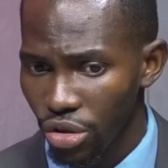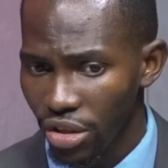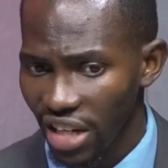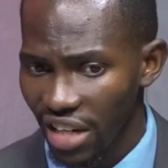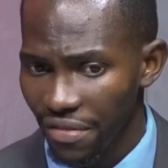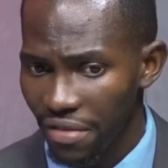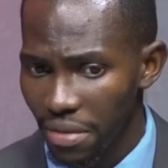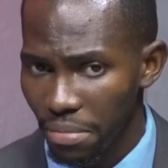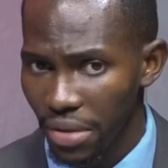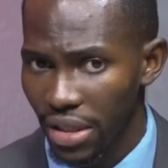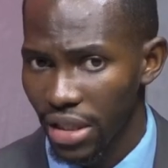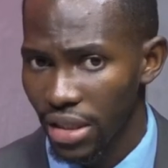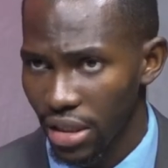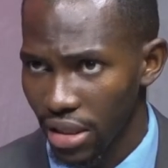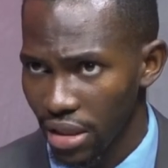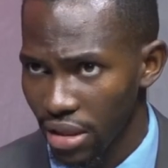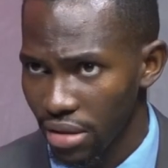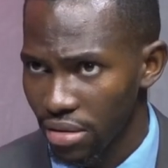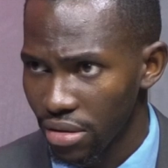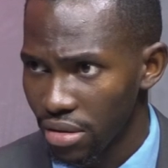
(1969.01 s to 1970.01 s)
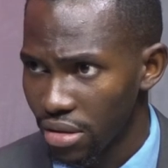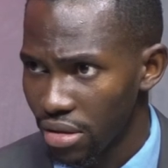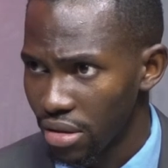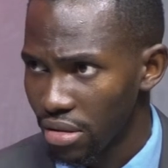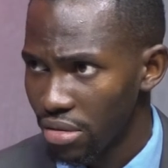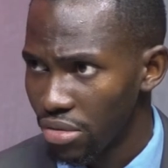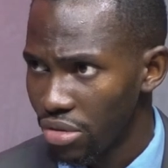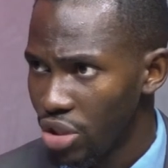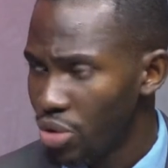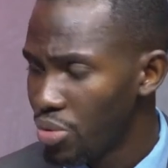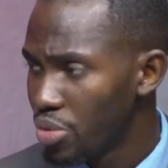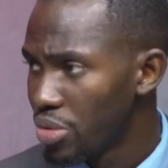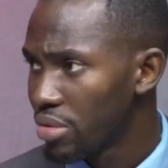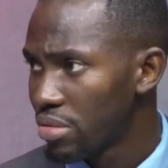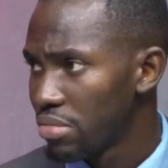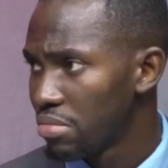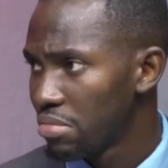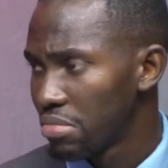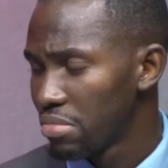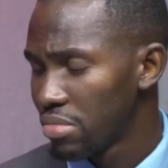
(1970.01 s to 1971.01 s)
not everybody you
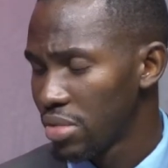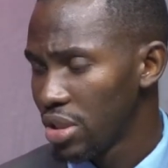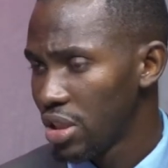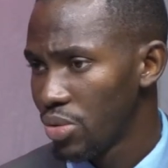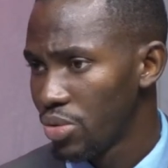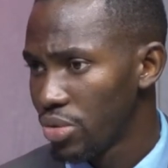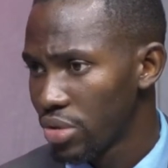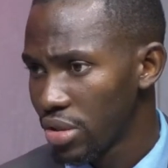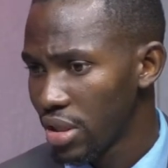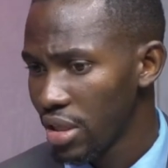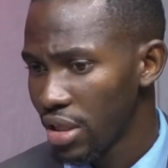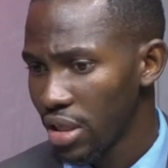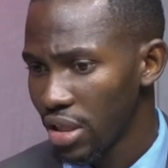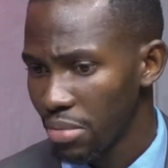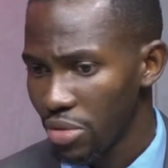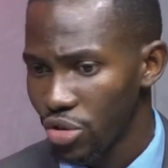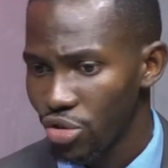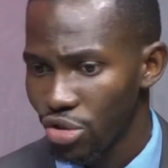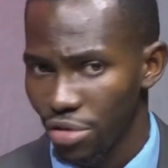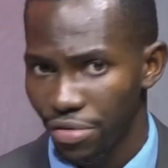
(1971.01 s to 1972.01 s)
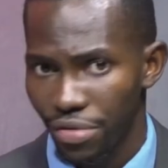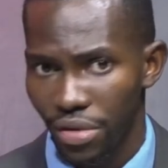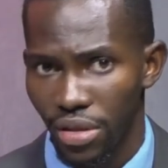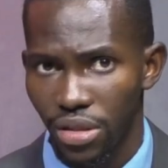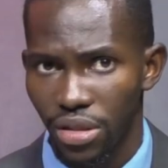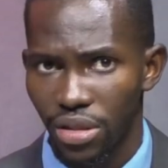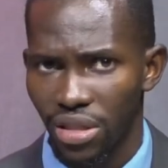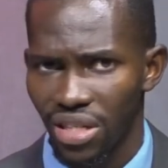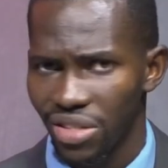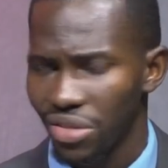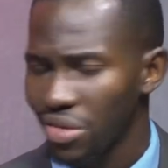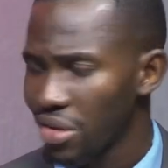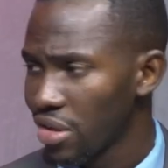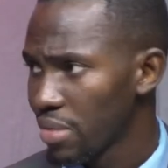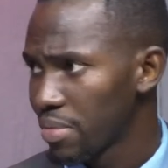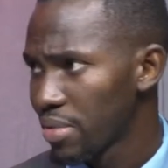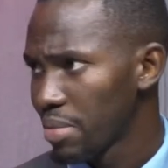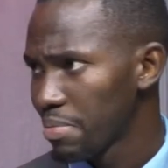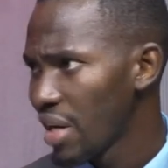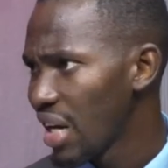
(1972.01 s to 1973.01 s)
would say the Ministry of Health is
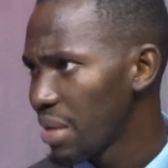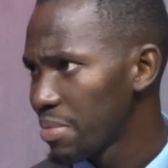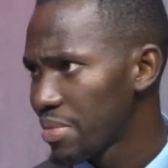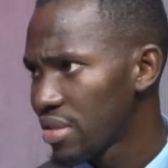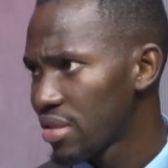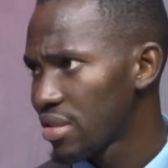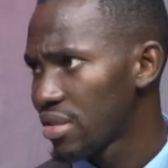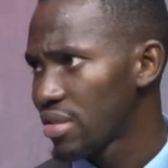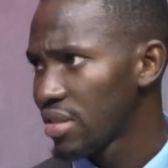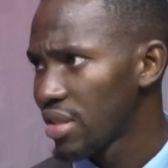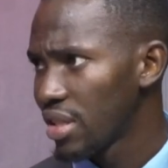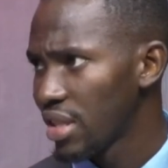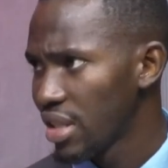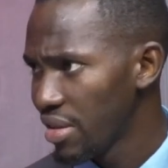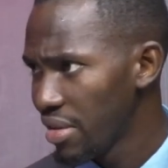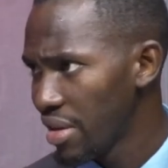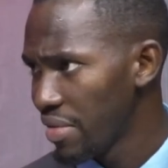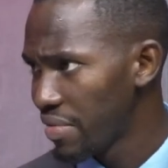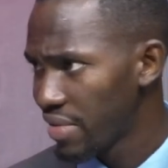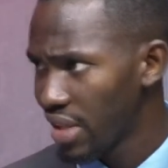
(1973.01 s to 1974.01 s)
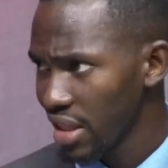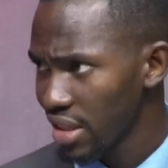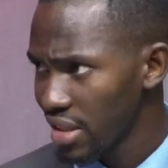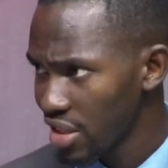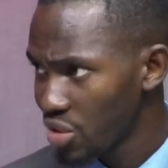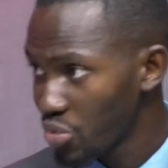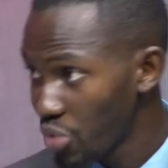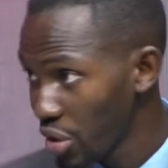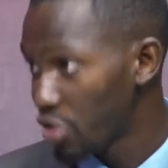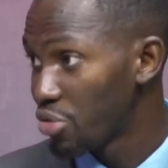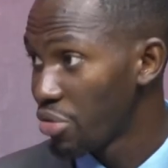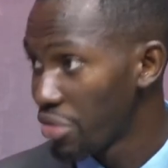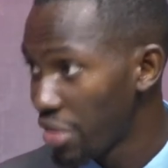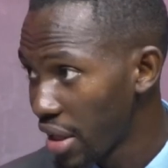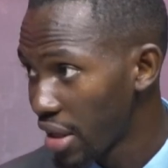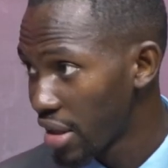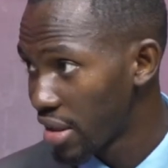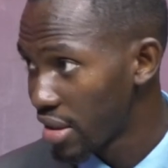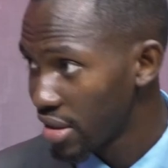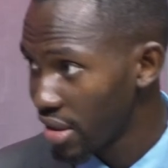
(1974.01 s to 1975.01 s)
corrupt. Perhaps if that is what you
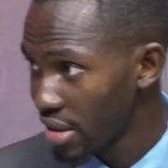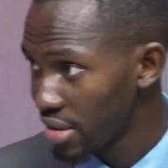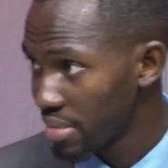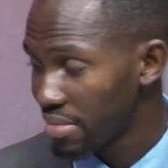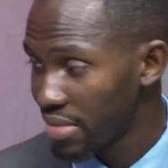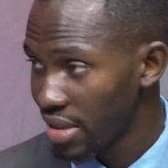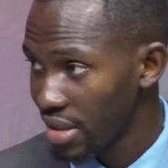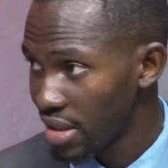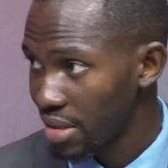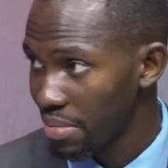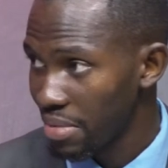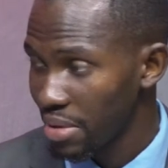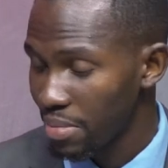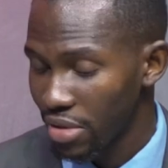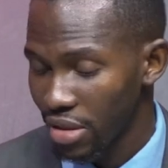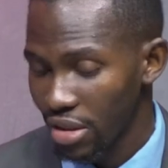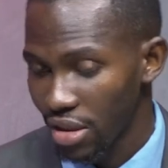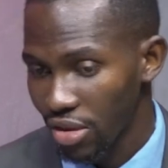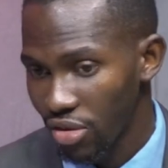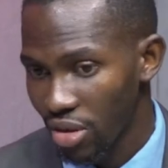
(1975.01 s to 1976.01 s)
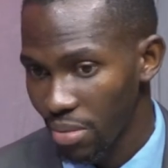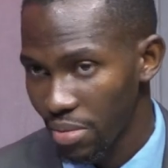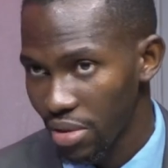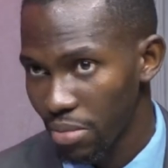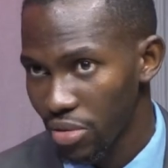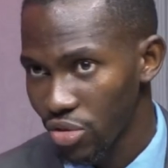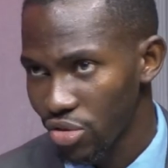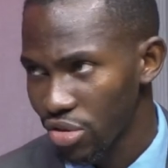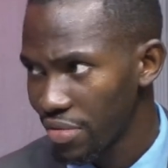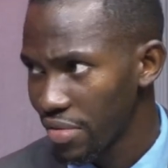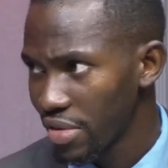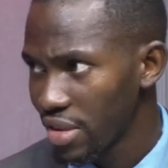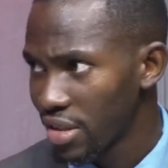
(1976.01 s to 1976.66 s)
think, that there are people that are corrupt in the Ministry of